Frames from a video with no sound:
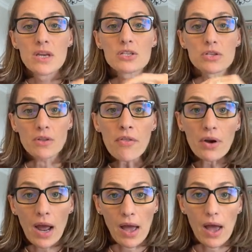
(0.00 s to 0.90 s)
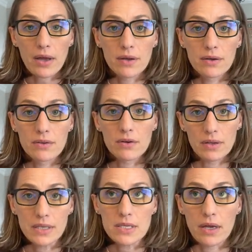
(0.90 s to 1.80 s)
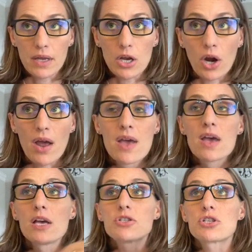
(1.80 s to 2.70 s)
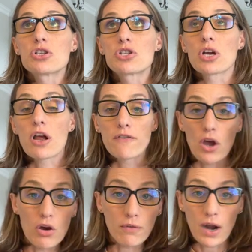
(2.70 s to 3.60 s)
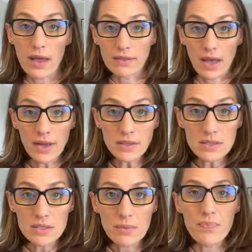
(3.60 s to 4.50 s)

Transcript: So another hack, little idea here, is to shut off overhead lights.